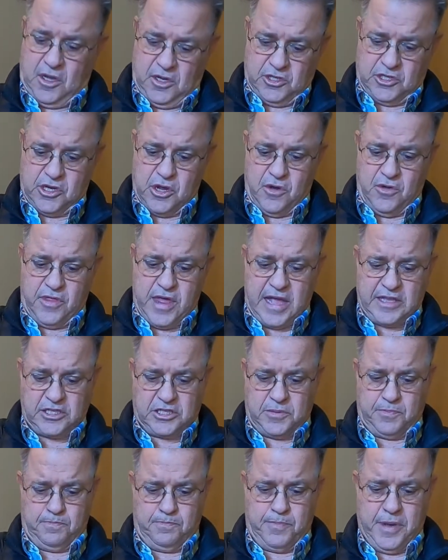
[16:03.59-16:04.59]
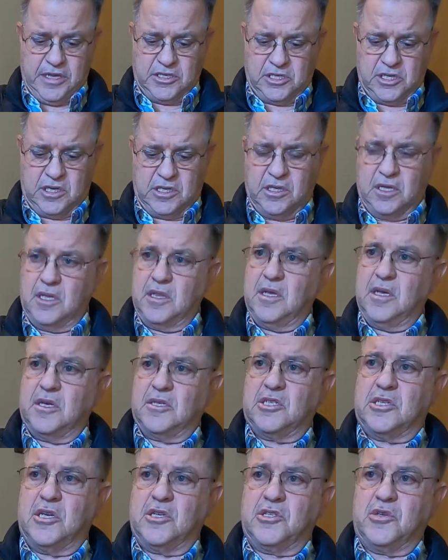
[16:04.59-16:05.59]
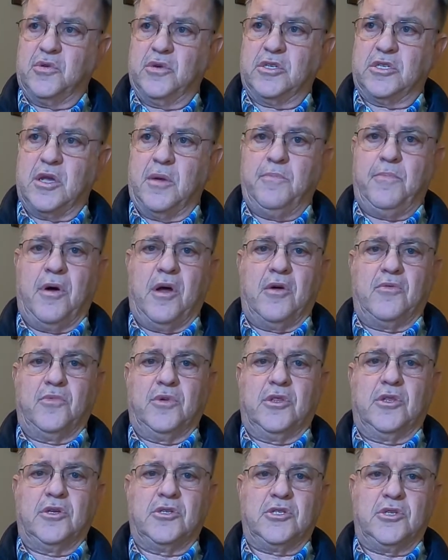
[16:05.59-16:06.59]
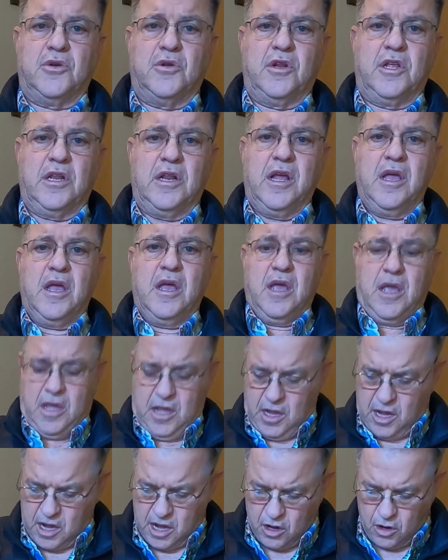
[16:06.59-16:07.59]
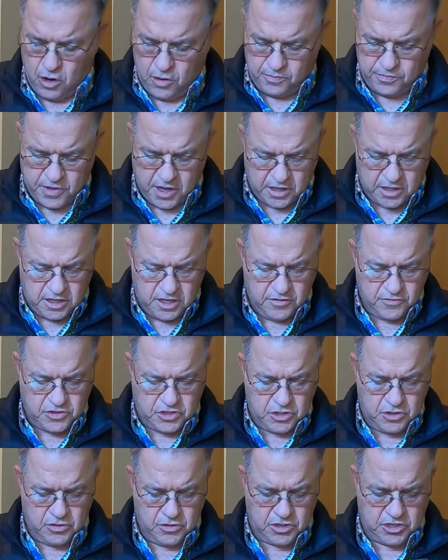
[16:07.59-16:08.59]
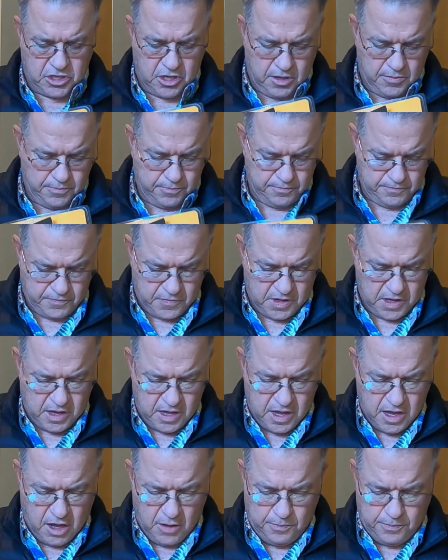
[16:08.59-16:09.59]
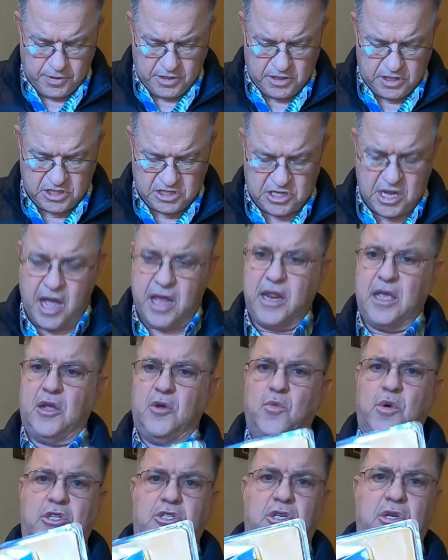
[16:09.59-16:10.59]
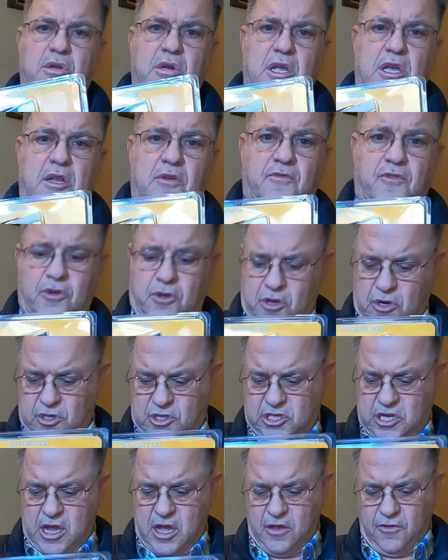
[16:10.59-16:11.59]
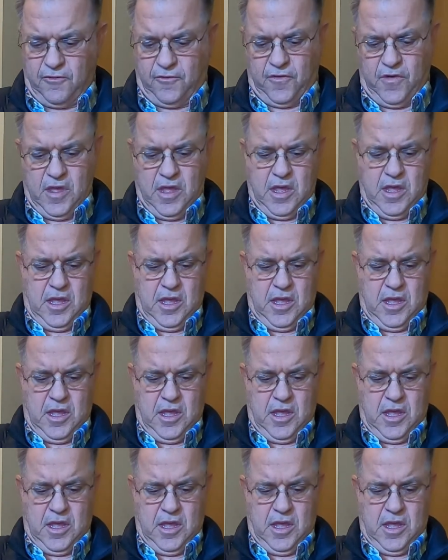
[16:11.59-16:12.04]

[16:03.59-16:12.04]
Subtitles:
So that's basically the accessories I bought with this unit. I hope that gives you some help in deciding what you need for yourself.